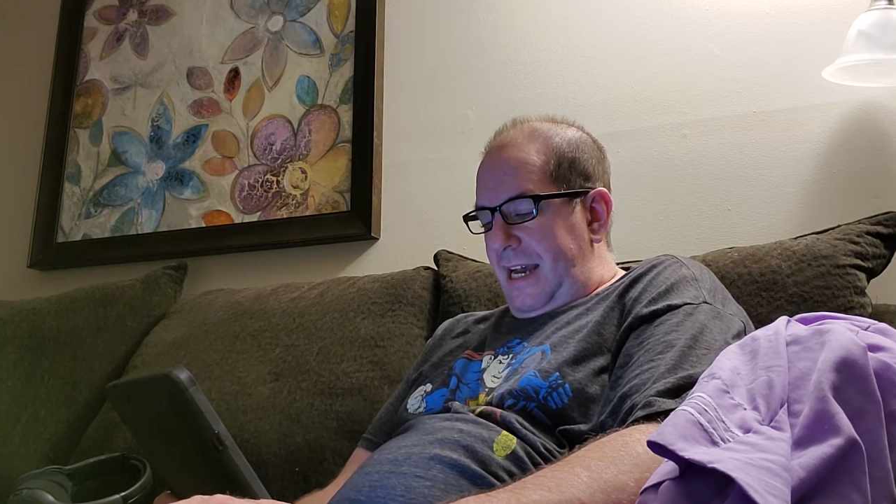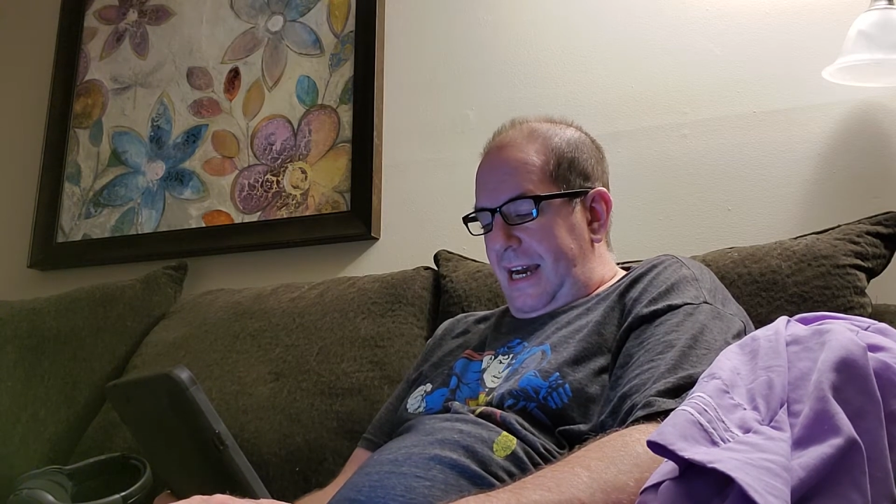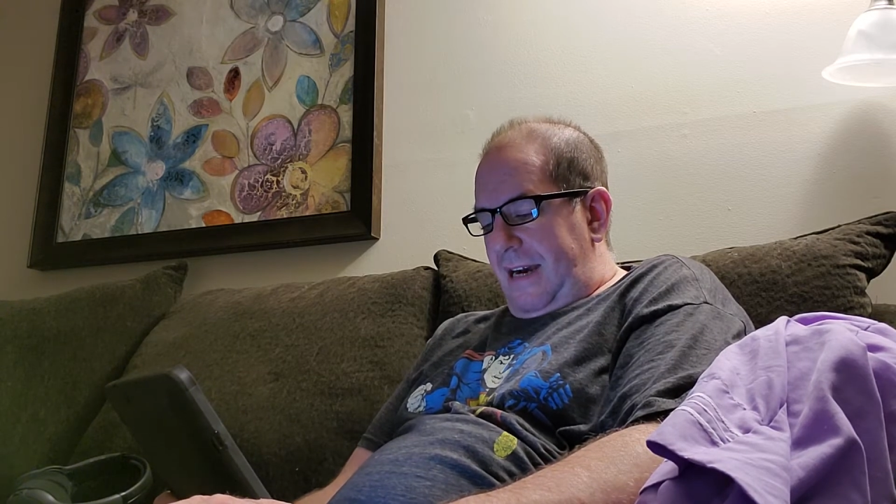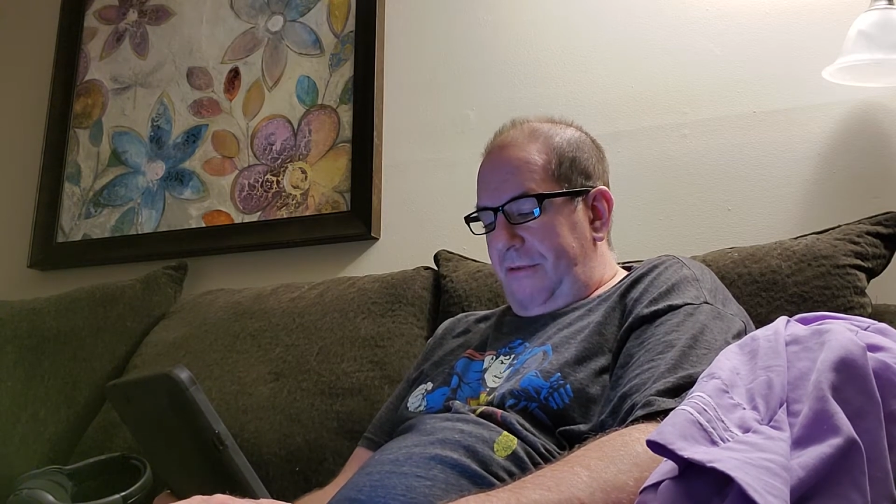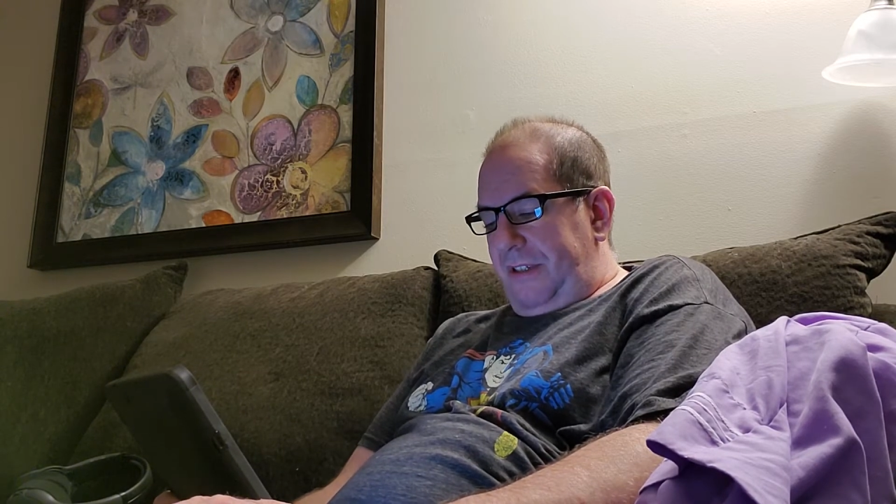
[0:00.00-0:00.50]

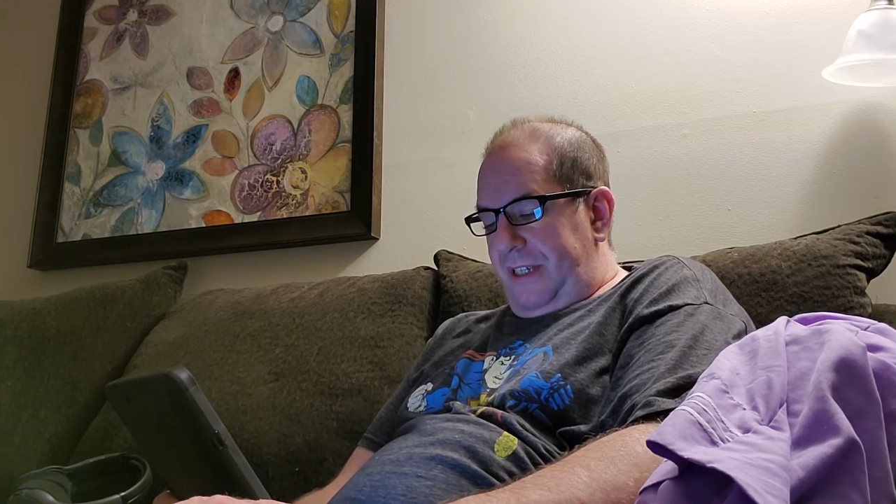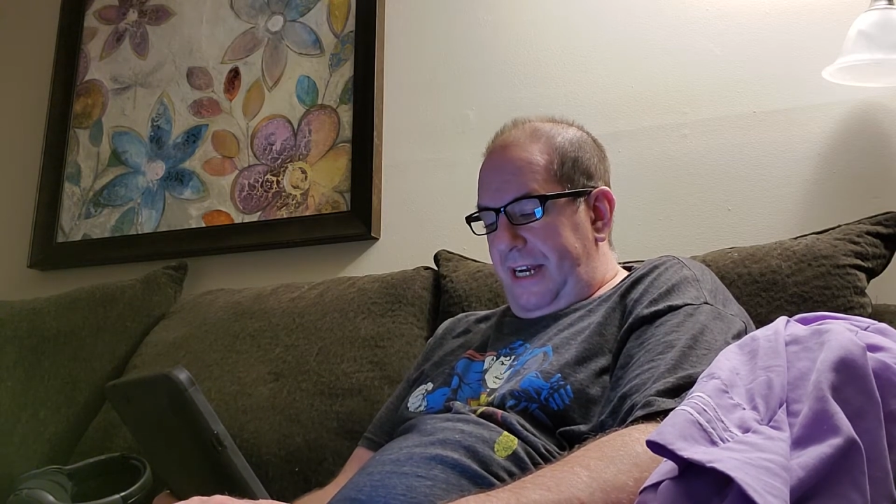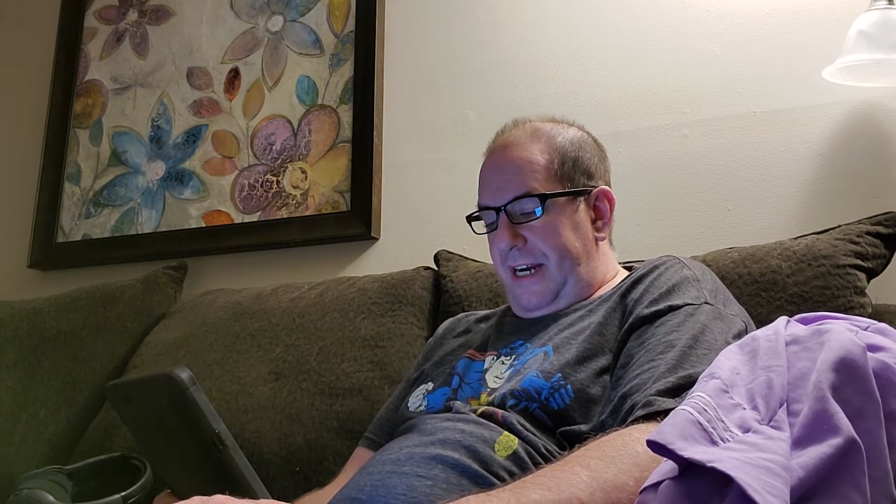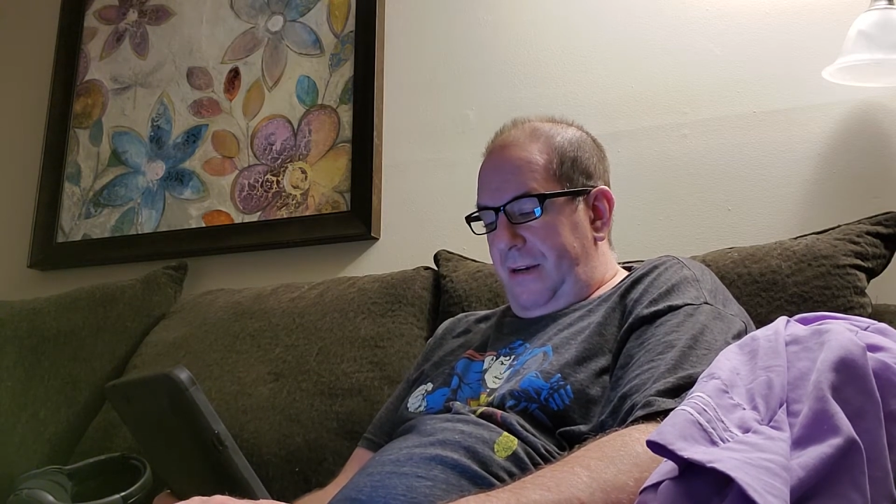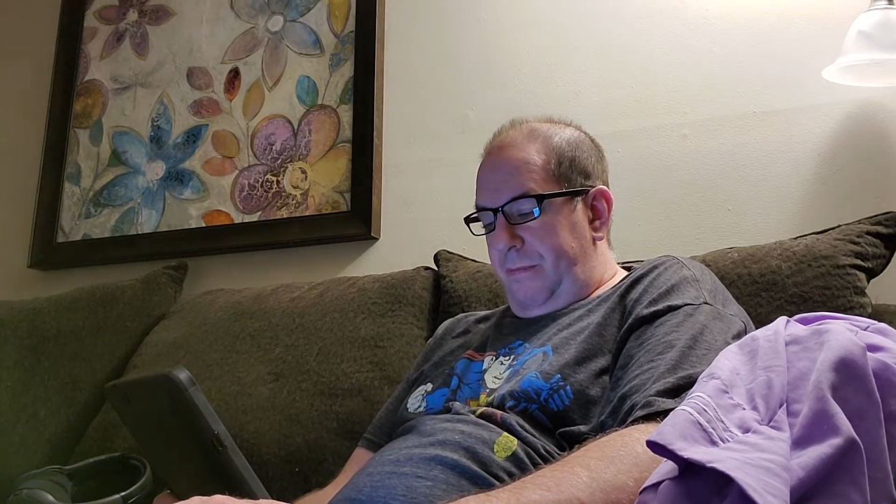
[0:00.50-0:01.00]
I was
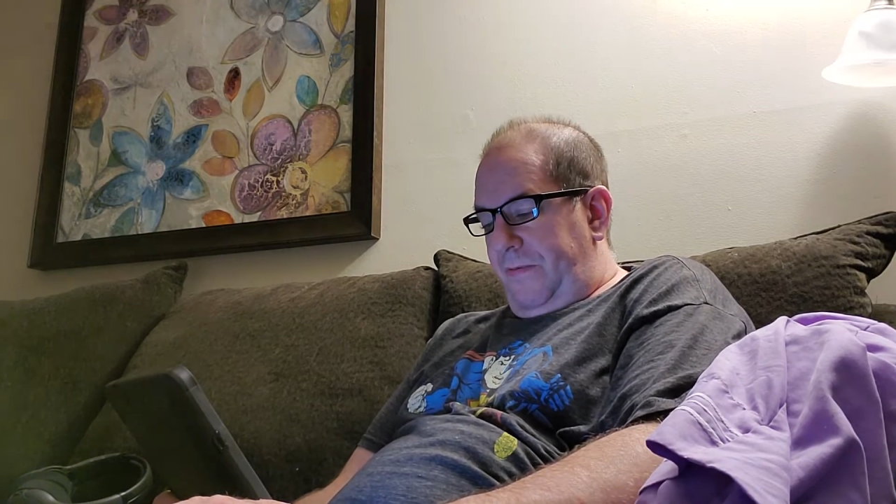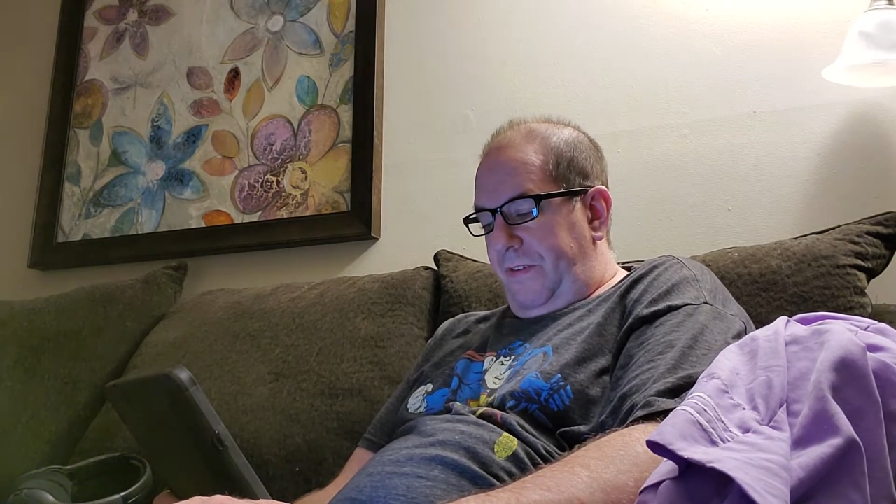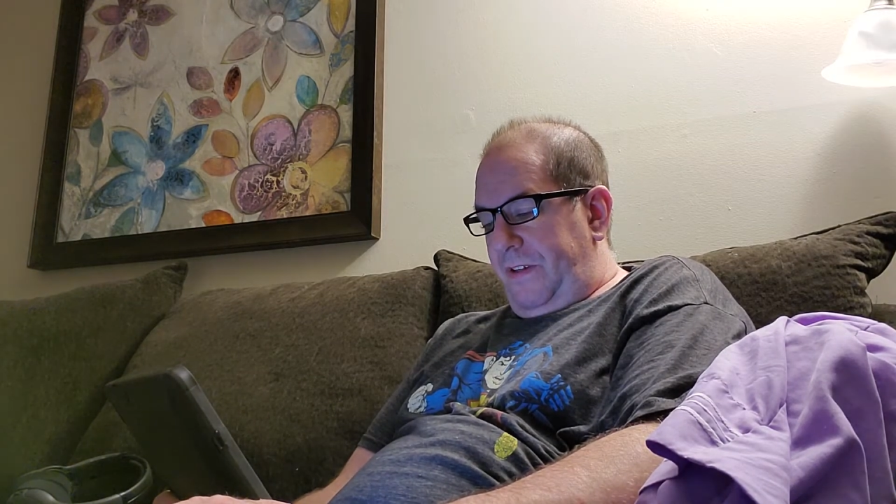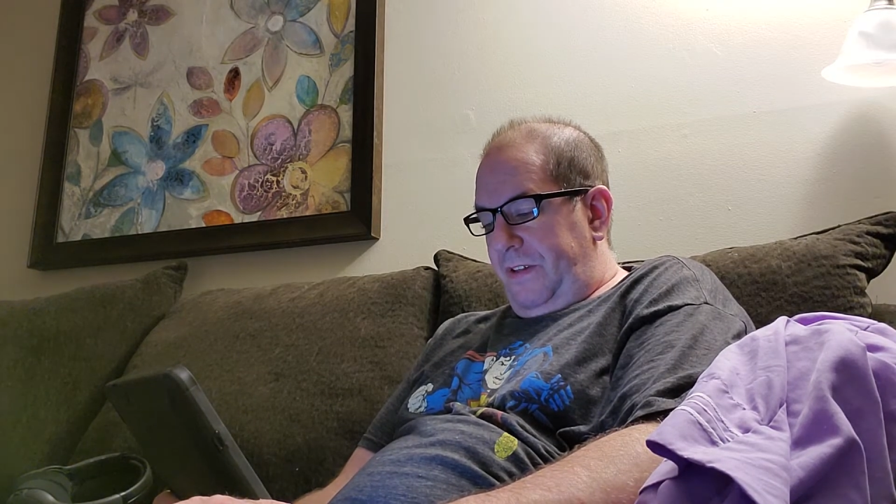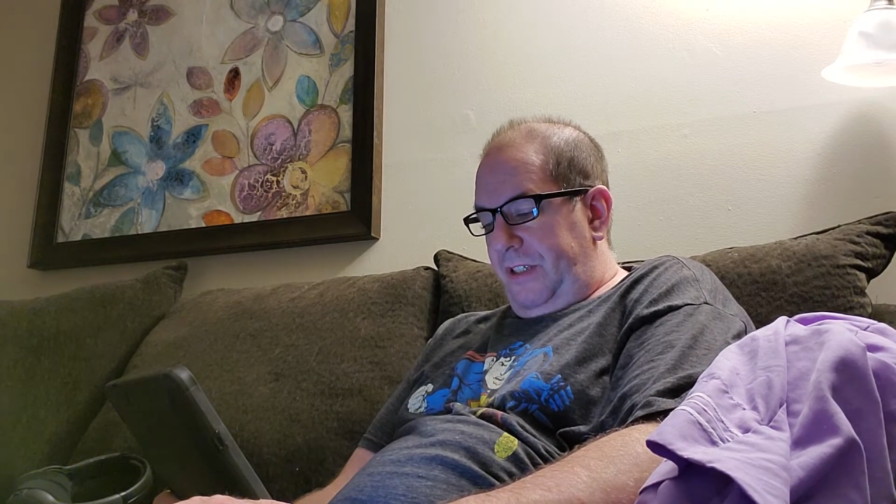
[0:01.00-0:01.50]
scared but
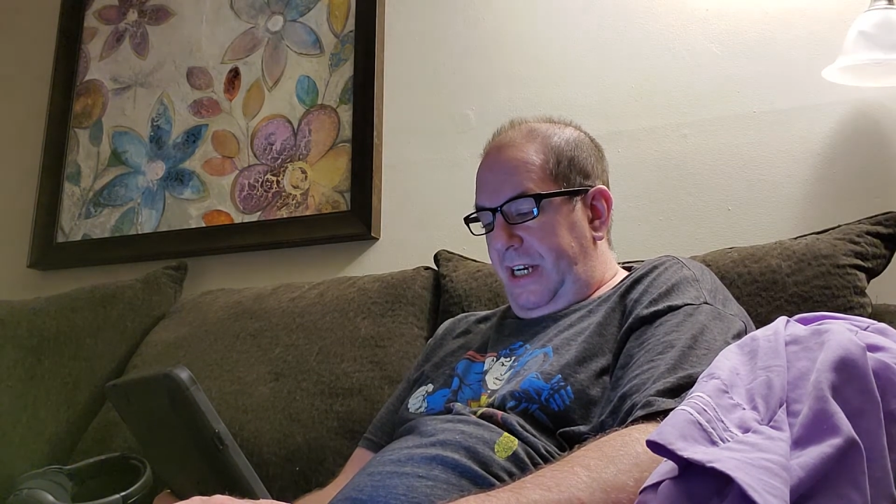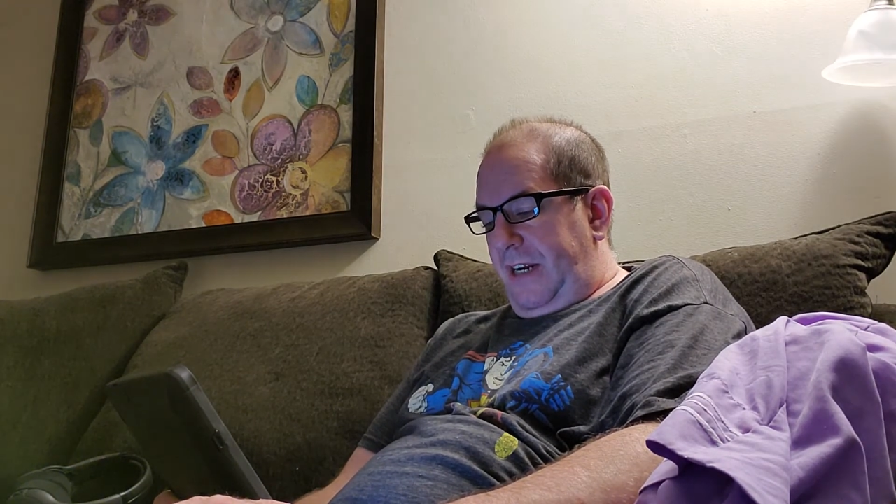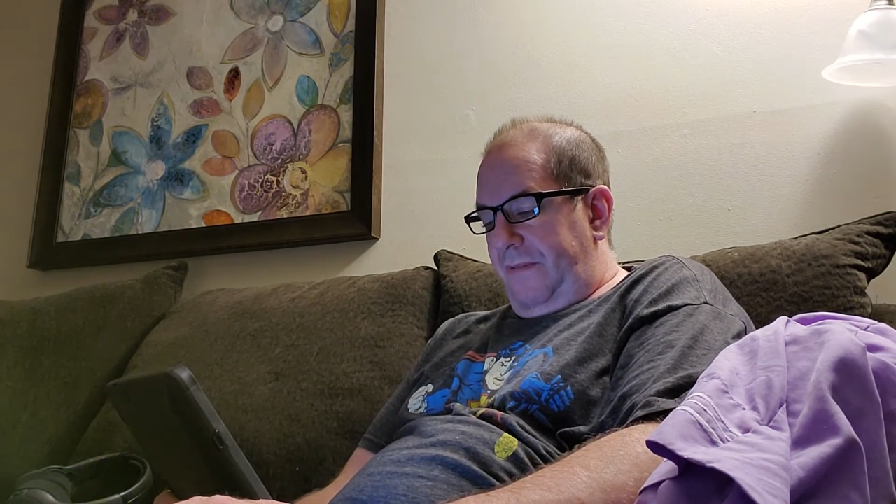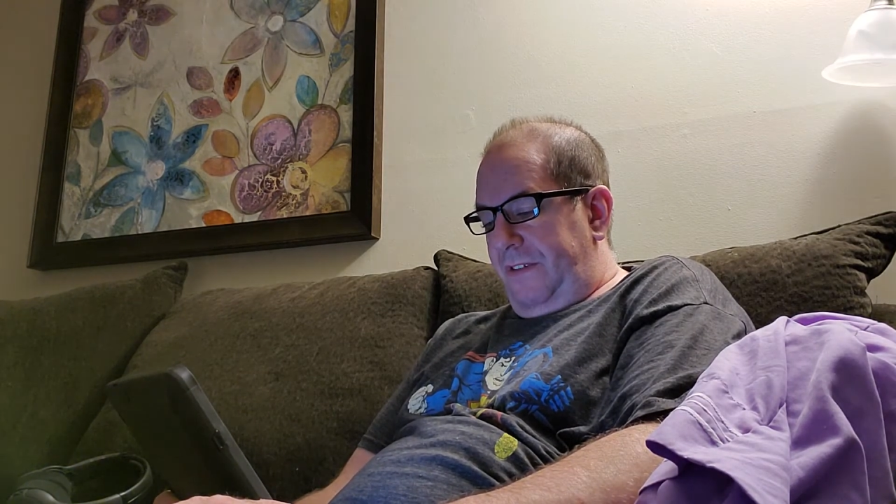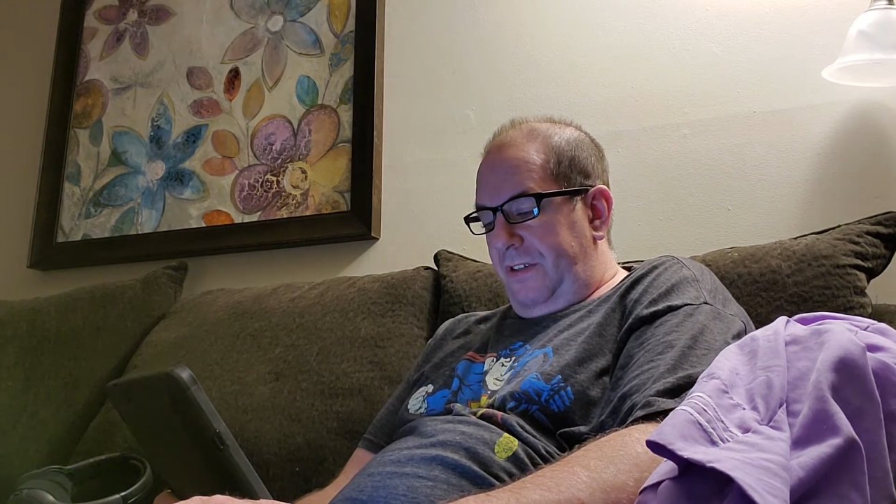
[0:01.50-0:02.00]
felt
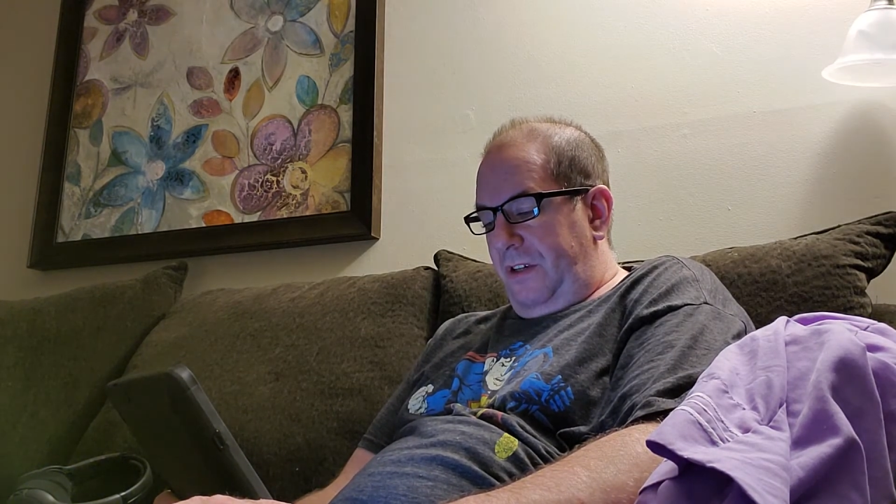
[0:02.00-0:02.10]
safe as